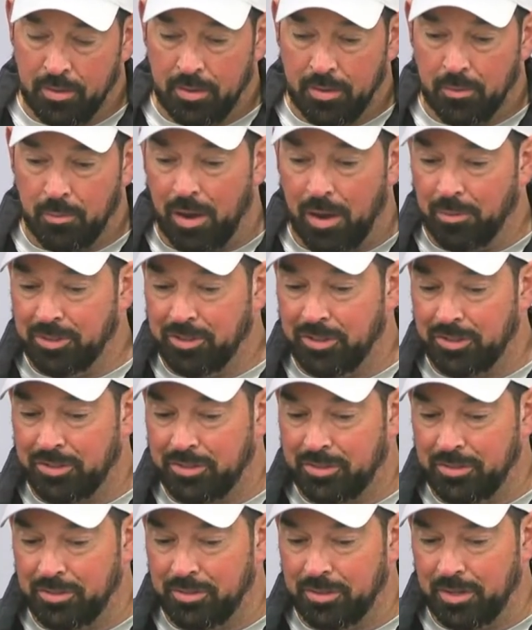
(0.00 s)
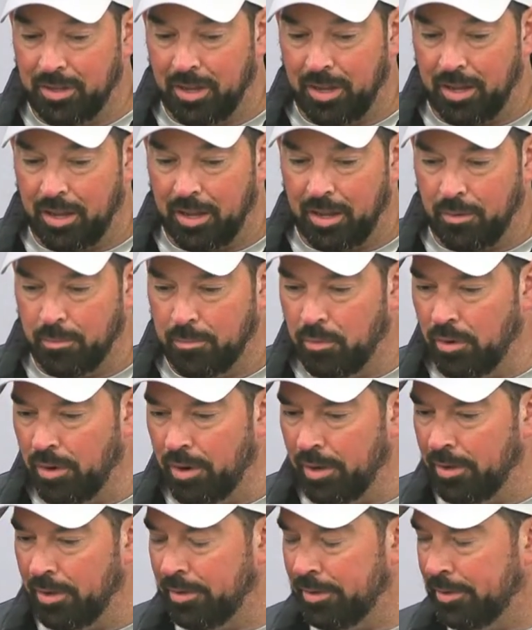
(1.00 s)
Well, we just oh
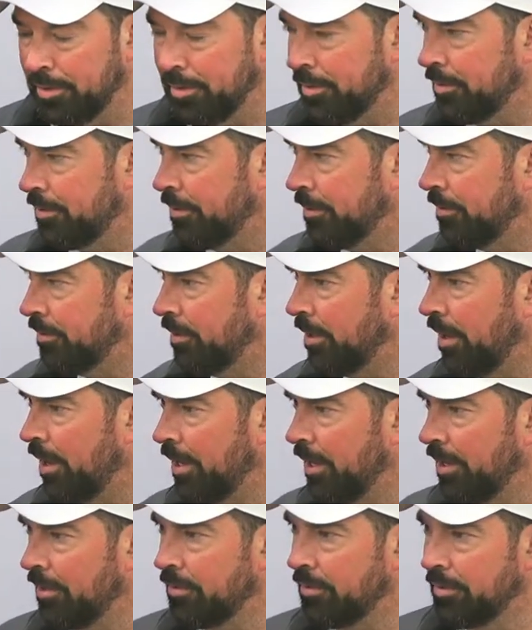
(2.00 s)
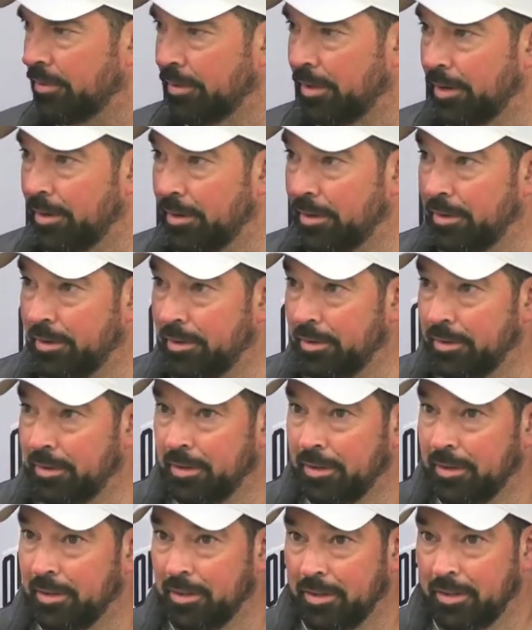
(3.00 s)
boy, no, I guess.
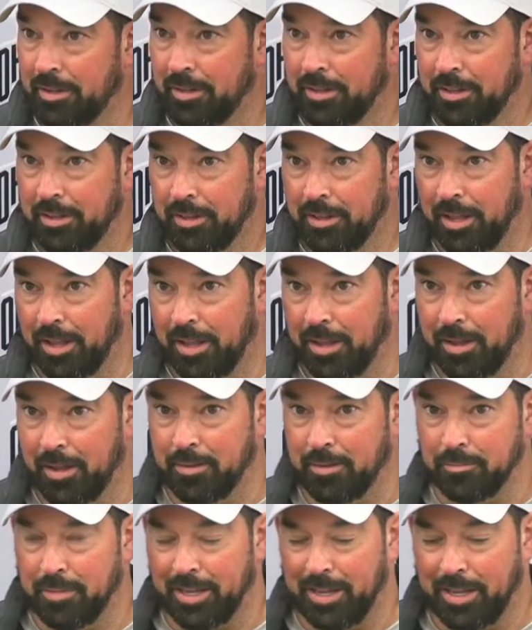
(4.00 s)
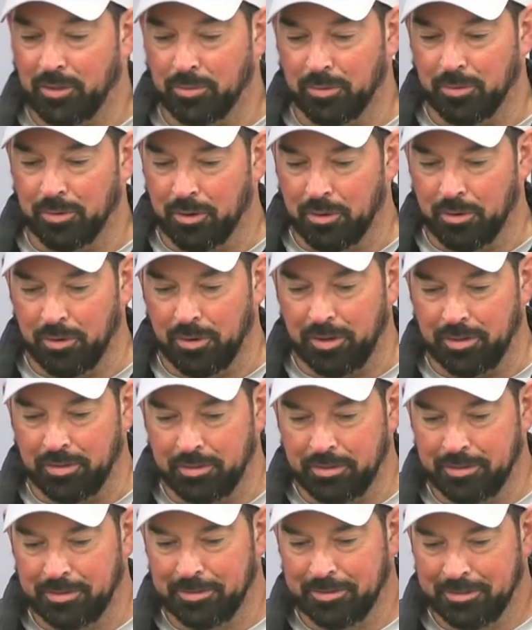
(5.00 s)
I guess we're recruiting
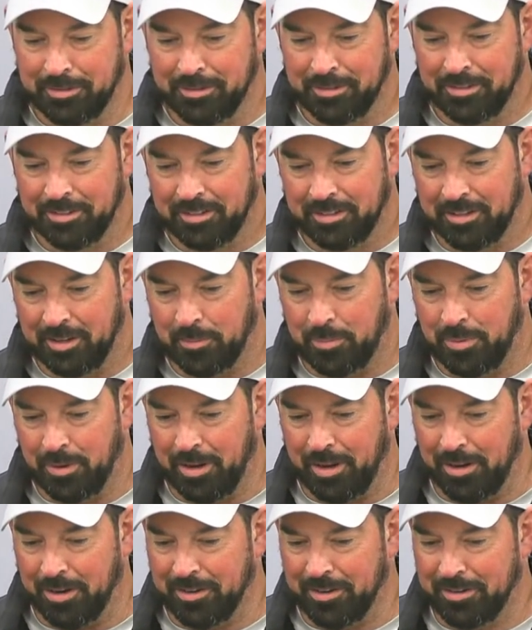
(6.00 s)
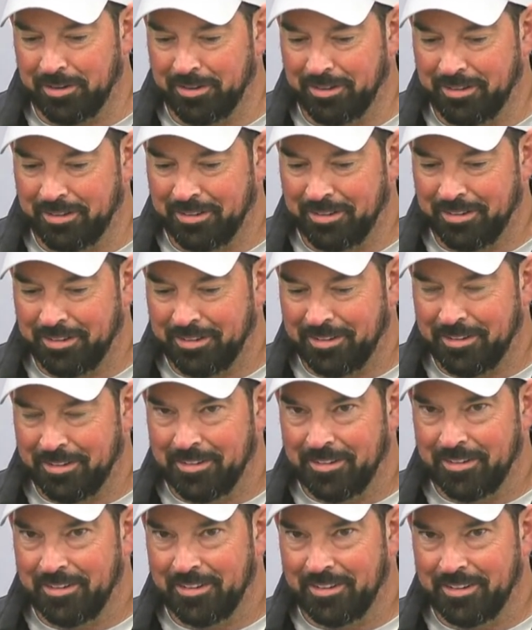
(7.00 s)
a punter.
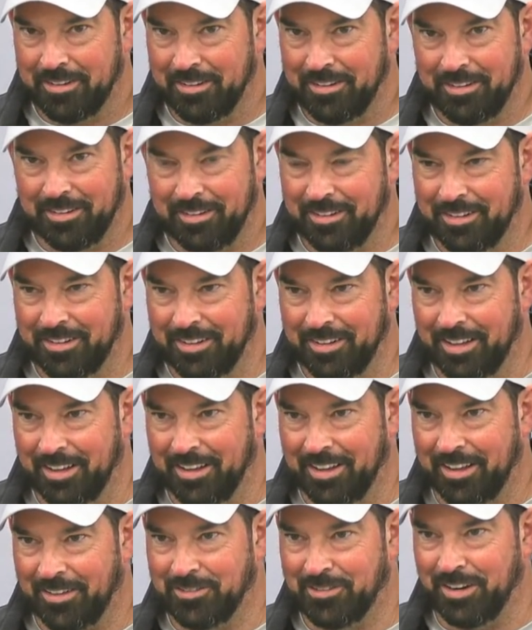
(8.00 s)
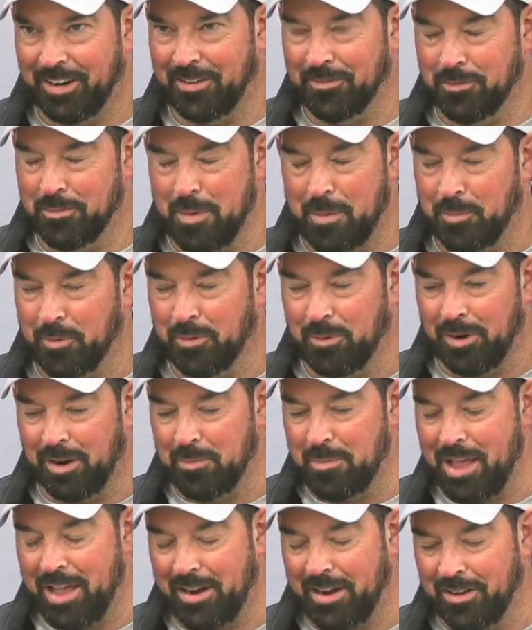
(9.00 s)
Yeah, I'm trying to remember where
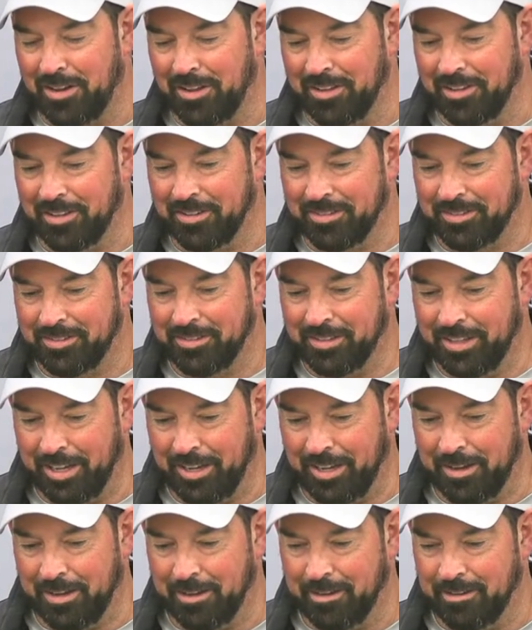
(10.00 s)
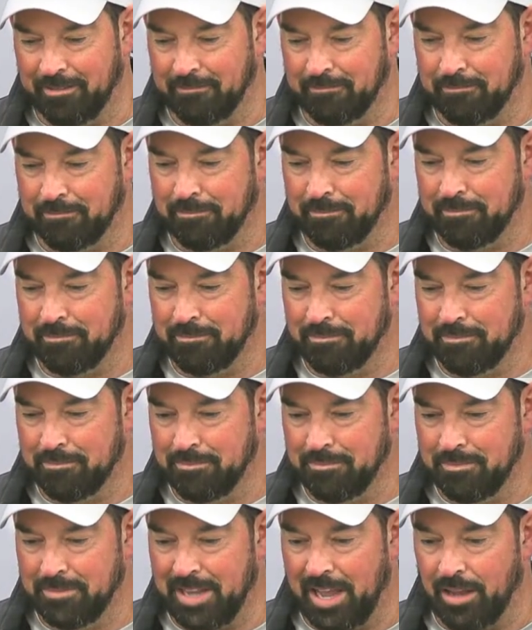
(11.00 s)
I'm at in all this.
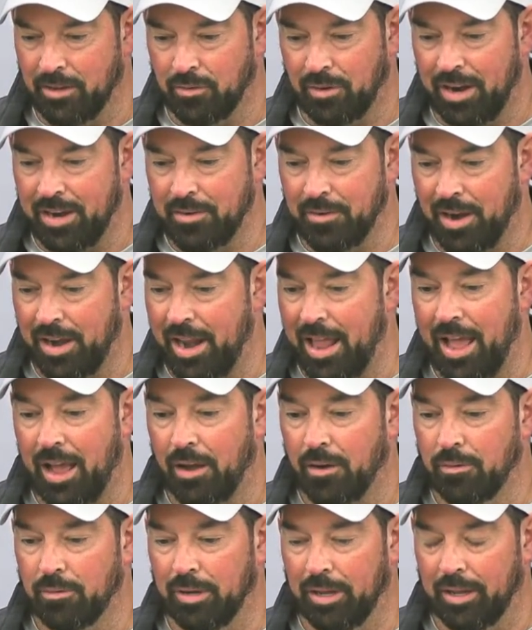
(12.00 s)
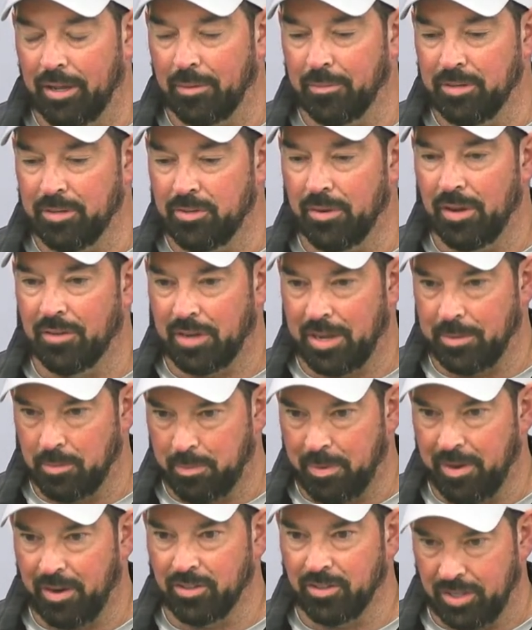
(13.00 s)
Yeah, right now we do have a couple
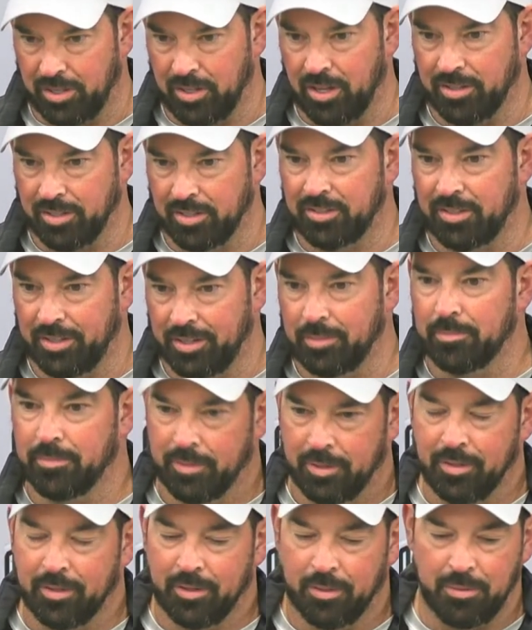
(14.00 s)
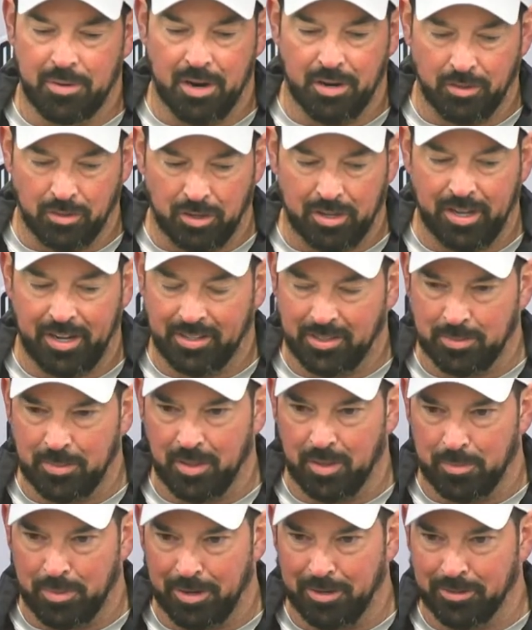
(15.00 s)
punters on the team. We are looking at some
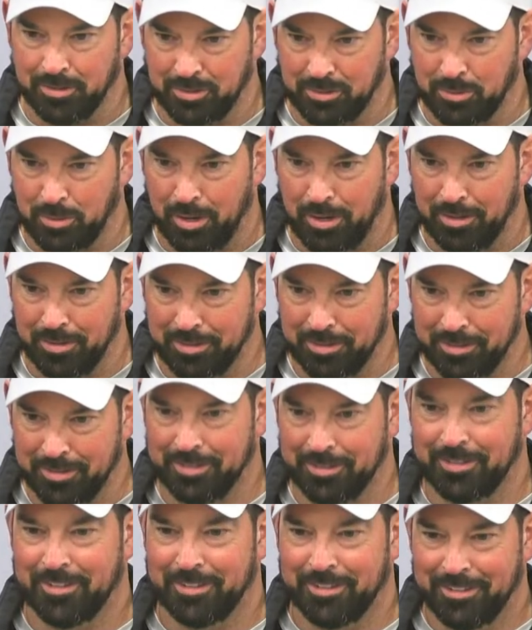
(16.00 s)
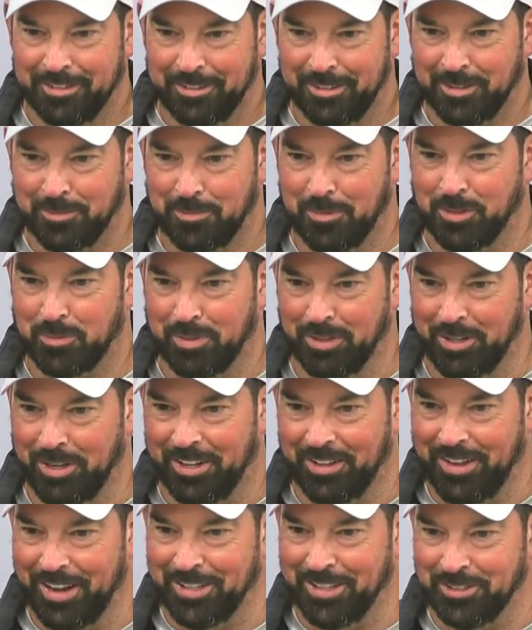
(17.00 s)
other punters as well. It's the most
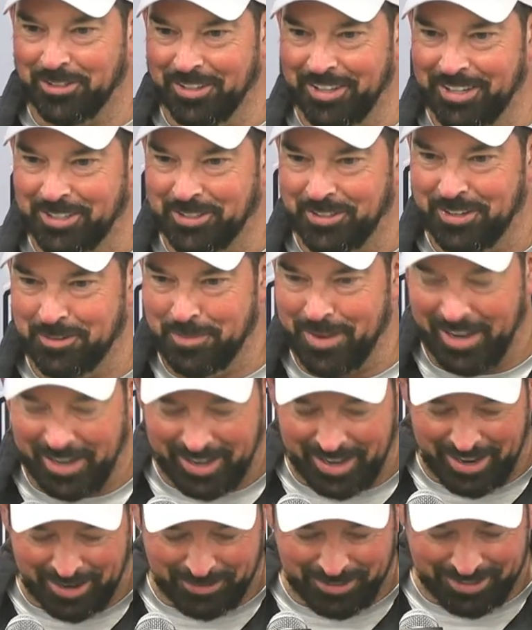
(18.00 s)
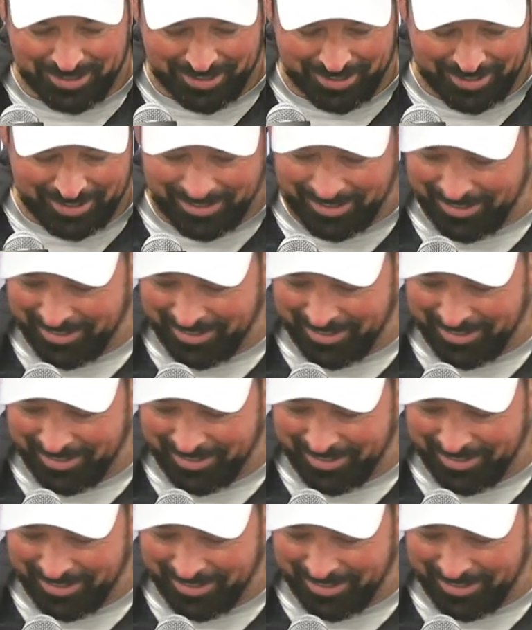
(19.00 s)
political answer in the history of mankind right there.